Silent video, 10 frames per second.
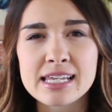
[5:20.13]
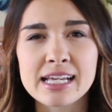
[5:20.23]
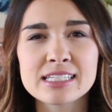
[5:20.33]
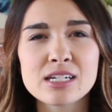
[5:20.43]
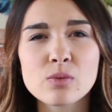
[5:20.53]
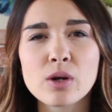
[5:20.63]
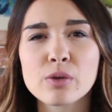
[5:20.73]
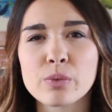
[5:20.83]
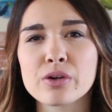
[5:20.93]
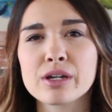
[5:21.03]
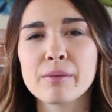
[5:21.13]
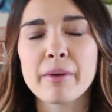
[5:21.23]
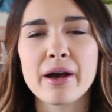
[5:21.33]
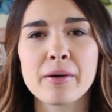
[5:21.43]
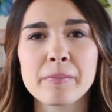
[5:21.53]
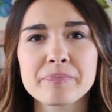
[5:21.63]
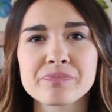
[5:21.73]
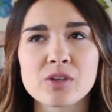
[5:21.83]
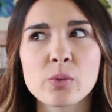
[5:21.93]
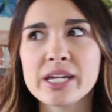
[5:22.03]
And I didn't want to worry about
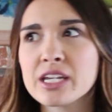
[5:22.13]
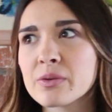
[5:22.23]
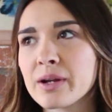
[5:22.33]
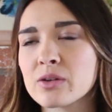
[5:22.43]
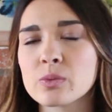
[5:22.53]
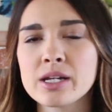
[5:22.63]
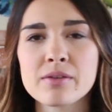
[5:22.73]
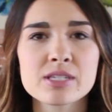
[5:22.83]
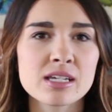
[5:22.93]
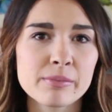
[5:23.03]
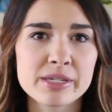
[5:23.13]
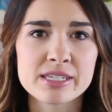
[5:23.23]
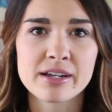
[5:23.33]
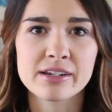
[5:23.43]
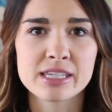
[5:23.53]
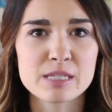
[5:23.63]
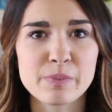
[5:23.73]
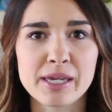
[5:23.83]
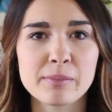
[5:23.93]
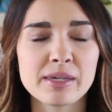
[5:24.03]
waiting around when I was going to miscarry this
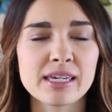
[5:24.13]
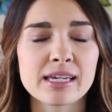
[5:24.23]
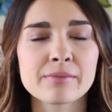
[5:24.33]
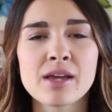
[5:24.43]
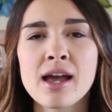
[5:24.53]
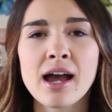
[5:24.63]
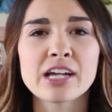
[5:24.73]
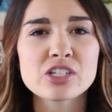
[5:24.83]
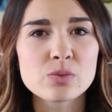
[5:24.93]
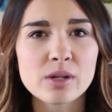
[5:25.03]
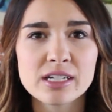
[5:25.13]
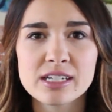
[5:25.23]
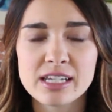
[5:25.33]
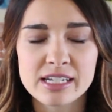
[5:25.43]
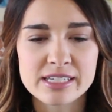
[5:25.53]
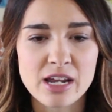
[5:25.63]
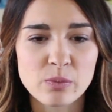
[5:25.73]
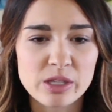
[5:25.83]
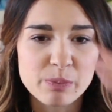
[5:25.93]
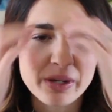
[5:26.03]
baby. And I just wanted to get it done
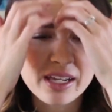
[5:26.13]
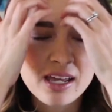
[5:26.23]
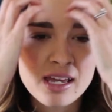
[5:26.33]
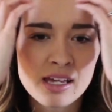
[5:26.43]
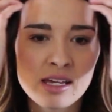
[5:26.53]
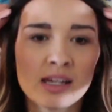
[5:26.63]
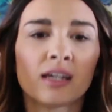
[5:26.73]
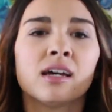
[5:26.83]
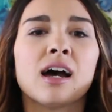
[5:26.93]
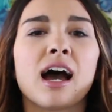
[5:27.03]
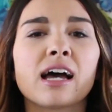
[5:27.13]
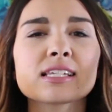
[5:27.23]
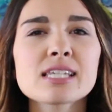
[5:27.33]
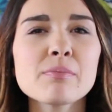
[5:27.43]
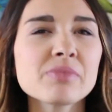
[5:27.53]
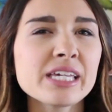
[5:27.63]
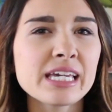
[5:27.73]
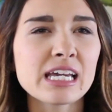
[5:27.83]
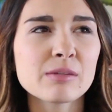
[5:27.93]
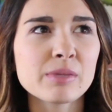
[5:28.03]
with. But something
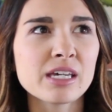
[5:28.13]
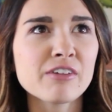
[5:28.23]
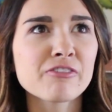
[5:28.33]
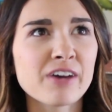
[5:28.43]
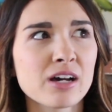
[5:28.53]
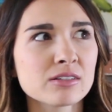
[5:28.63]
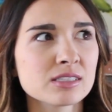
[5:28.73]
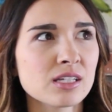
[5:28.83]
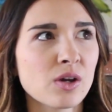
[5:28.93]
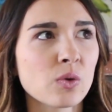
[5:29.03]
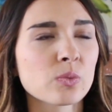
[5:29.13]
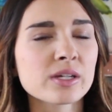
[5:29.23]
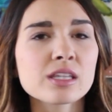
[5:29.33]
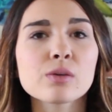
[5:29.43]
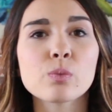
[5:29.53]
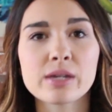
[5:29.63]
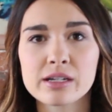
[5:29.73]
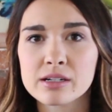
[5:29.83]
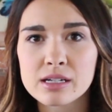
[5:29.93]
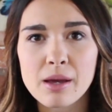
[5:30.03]
in me felt really
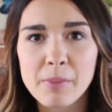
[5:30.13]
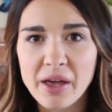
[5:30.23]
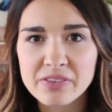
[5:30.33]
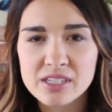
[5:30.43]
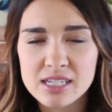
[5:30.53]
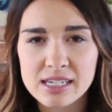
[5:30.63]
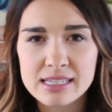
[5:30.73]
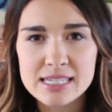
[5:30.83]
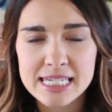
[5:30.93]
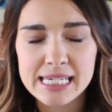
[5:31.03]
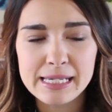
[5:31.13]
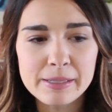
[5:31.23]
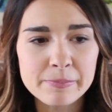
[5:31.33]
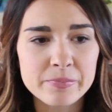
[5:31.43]
weird about the DNC.